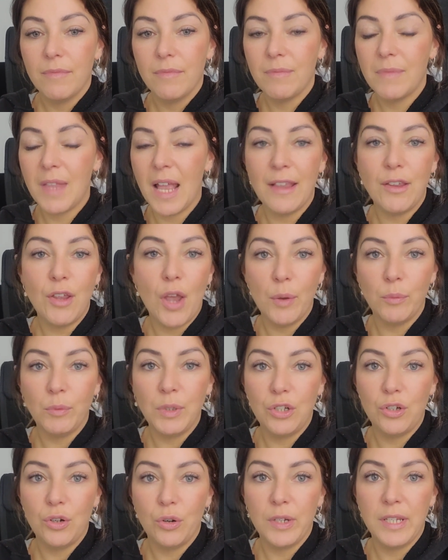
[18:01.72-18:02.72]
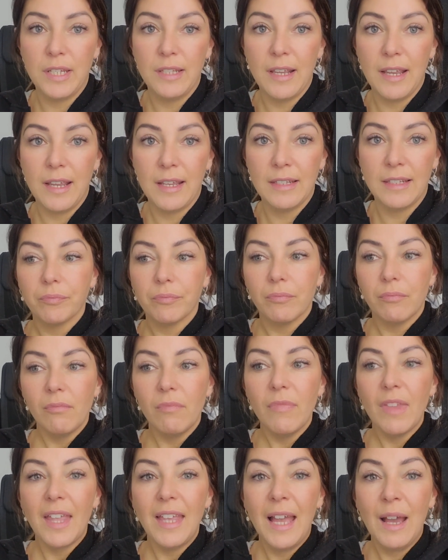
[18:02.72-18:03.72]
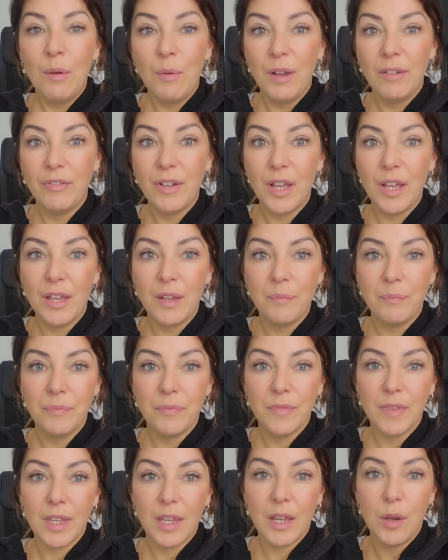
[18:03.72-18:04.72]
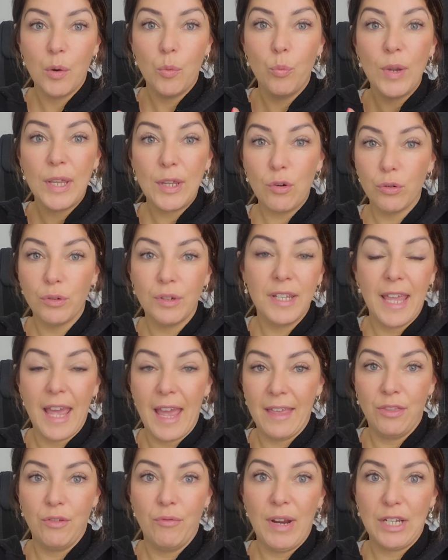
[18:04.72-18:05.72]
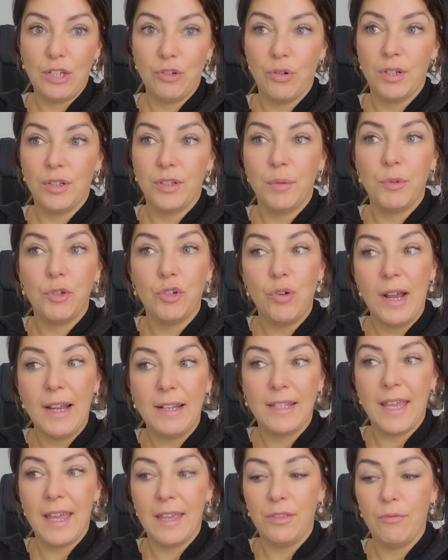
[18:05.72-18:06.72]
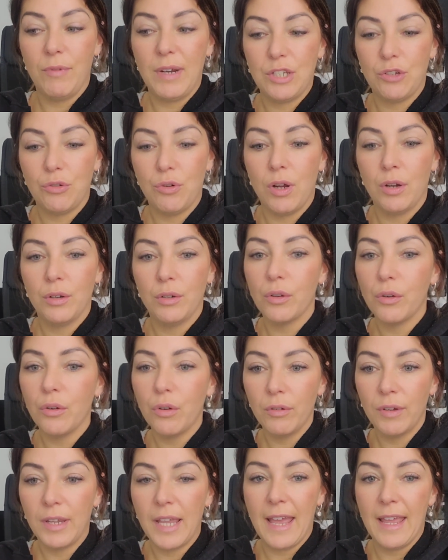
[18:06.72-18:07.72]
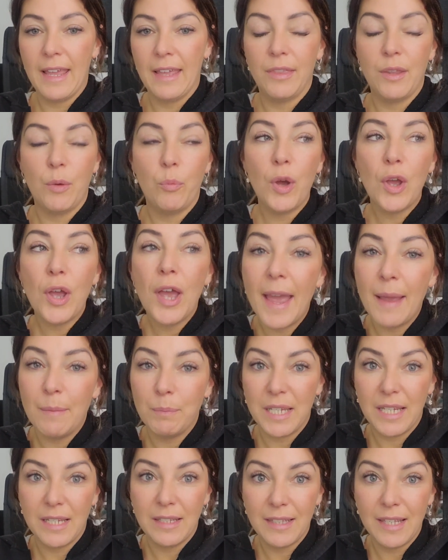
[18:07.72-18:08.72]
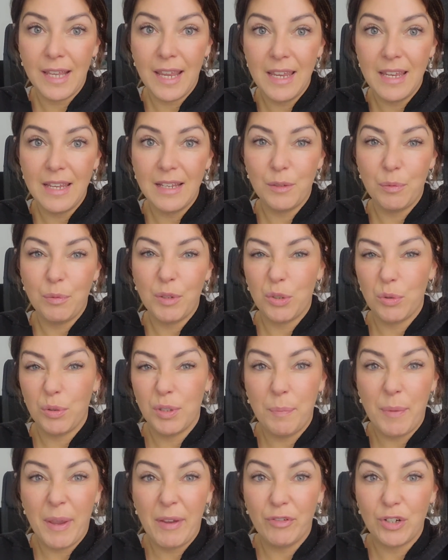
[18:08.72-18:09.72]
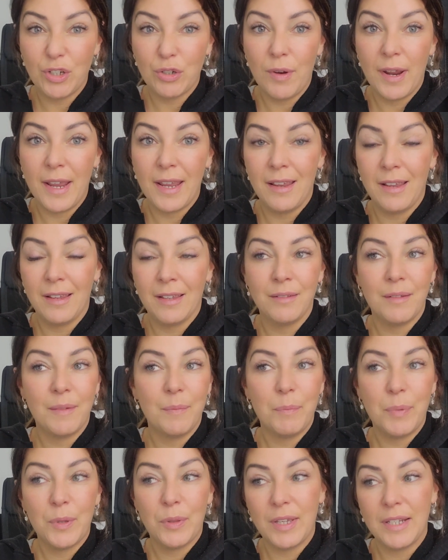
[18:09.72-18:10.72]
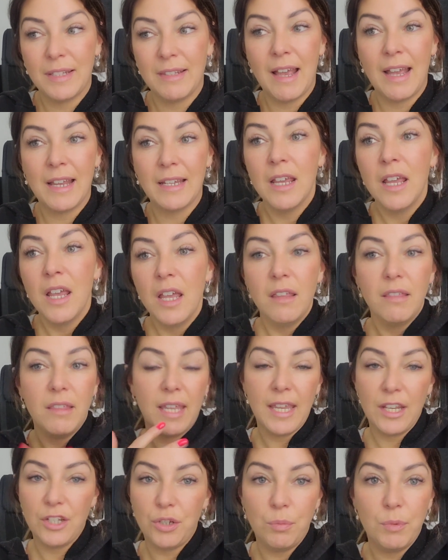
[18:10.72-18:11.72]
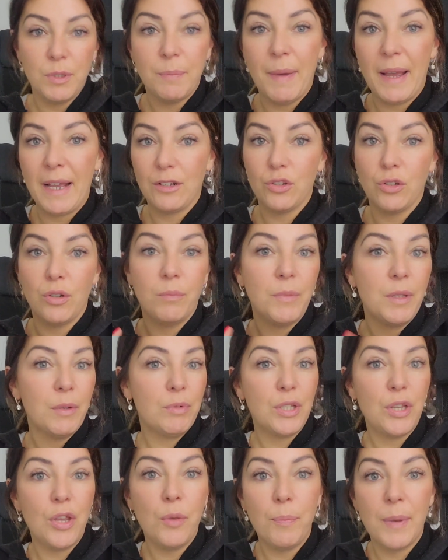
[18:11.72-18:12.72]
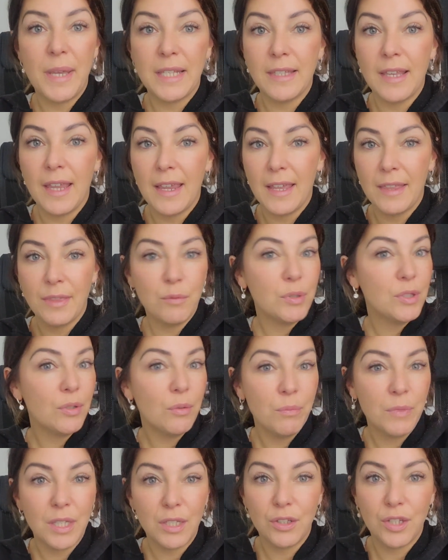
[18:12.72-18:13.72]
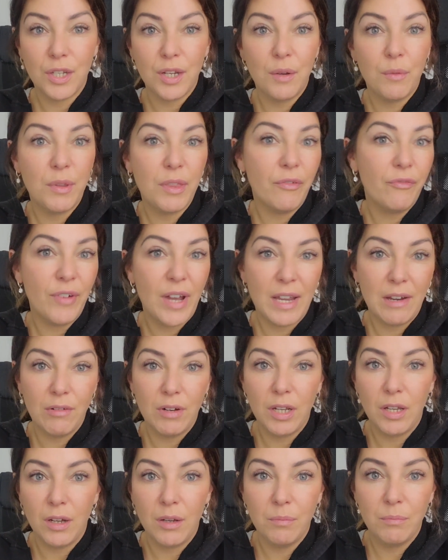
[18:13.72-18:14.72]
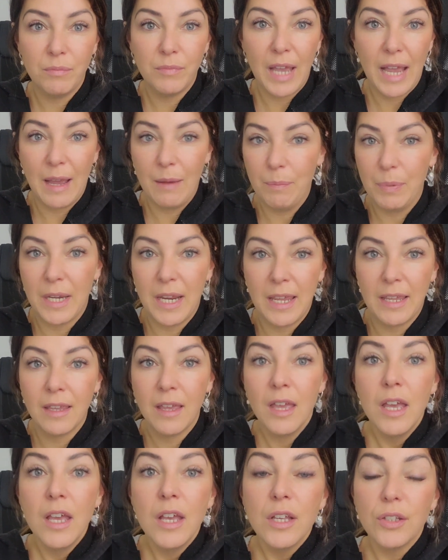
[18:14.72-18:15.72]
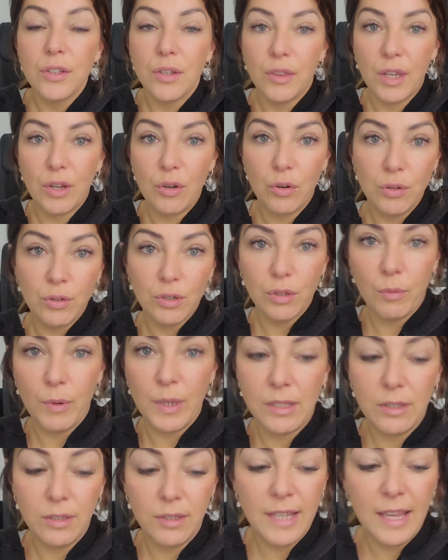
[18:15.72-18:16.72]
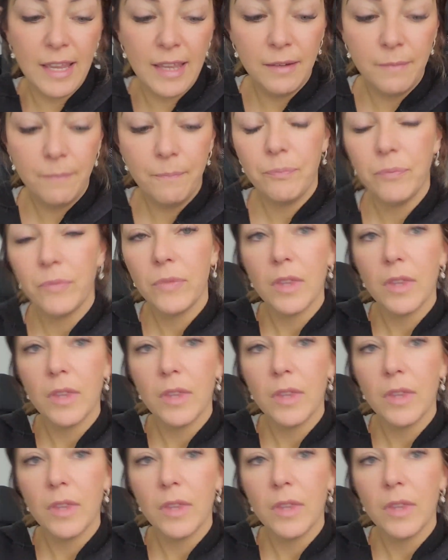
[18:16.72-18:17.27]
they're your only choices. However, we couldn't get in the restaurant. So we tried to get in the restaurant, couldn't get in. There were empty seats, which was a bit frustrating, but they said the kitchen was backed up. They were too busy and there was something to do with a fire alarm happening. So they couldn't squeeze us in.